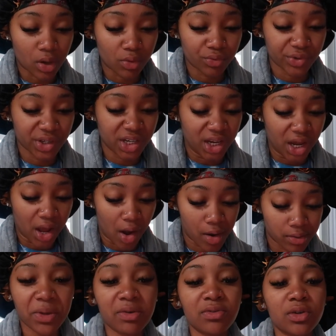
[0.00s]
reading
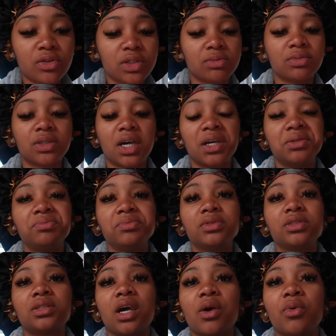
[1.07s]
even though
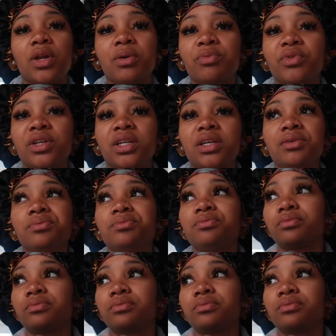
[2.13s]
sometimes like when i'm reading